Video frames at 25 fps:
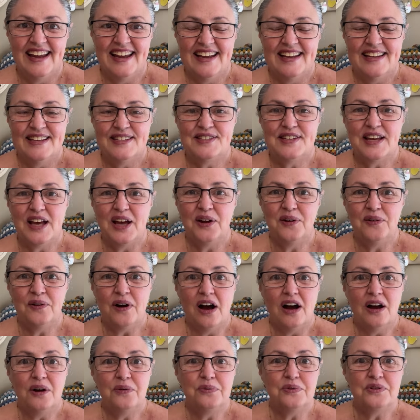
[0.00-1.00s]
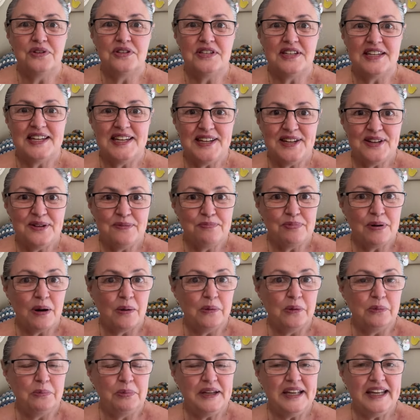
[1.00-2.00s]
So I will see you
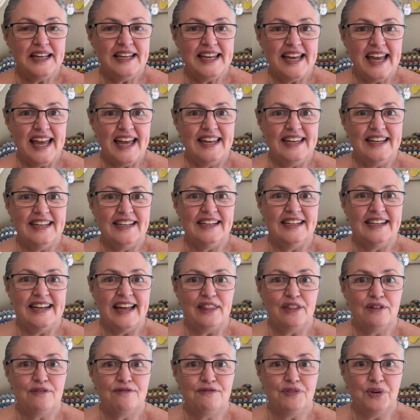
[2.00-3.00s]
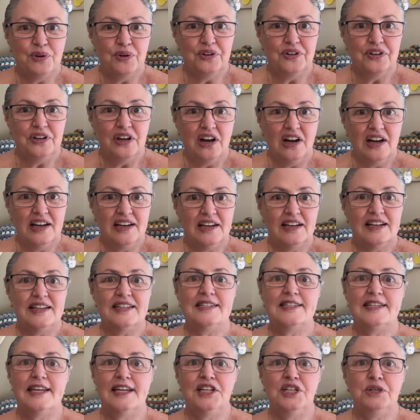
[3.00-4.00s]
probably again in another fortnight. I
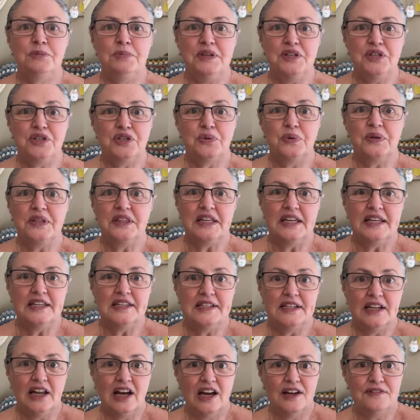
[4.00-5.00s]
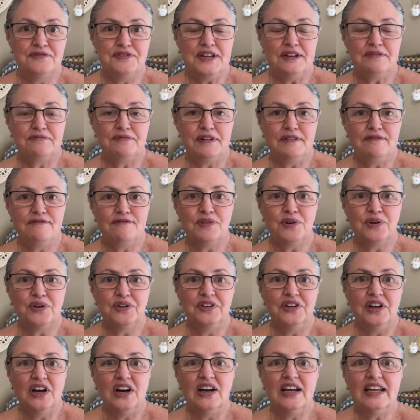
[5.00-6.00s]
seem to be doing these lives every
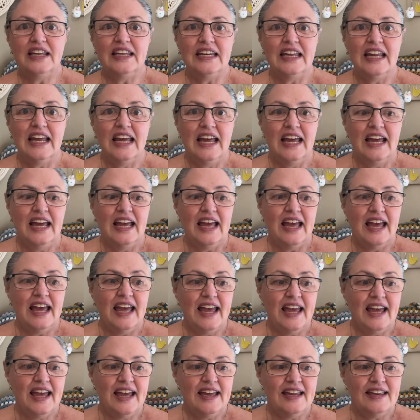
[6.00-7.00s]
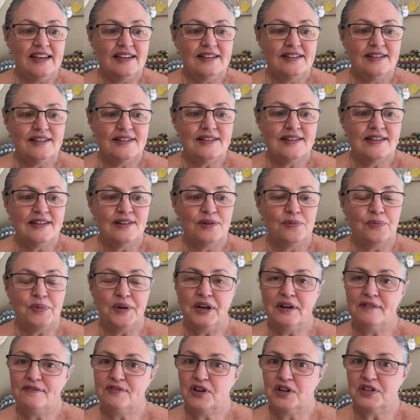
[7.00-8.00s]
fortnight, and when
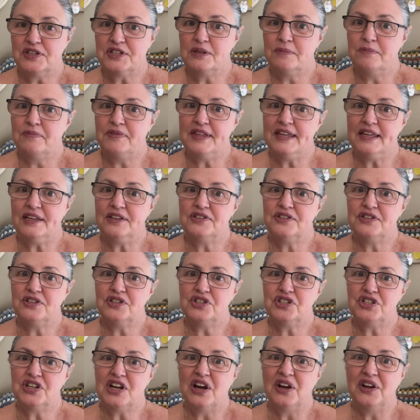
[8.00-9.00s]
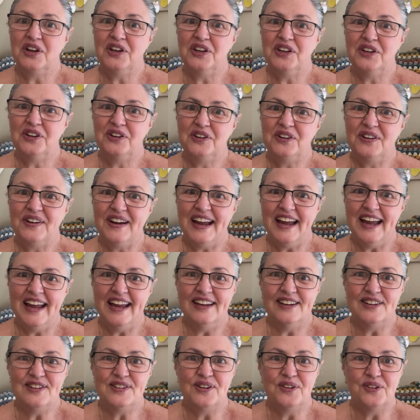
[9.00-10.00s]
I've got some things to show you
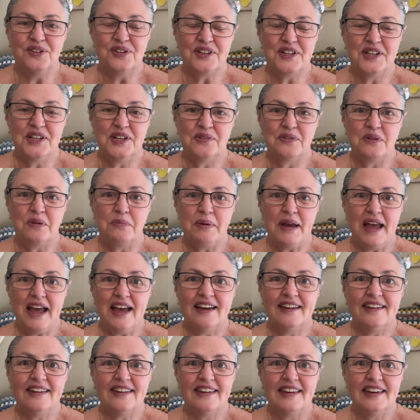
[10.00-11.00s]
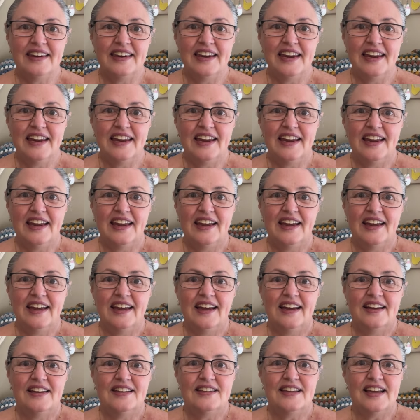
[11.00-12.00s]
and talk to you about,
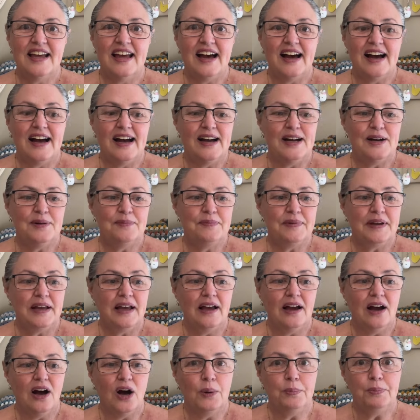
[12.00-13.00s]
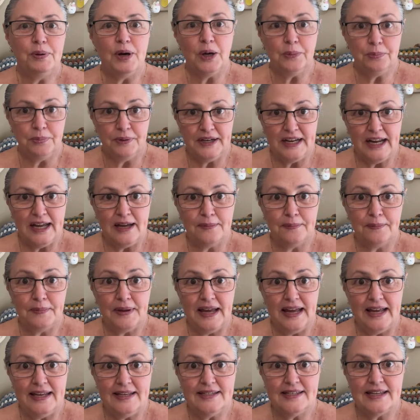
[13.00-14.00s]
I'll pop it up
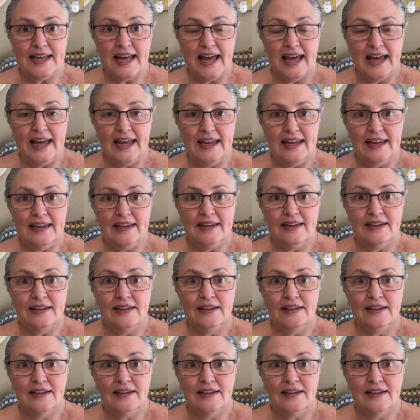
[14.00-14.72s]
as a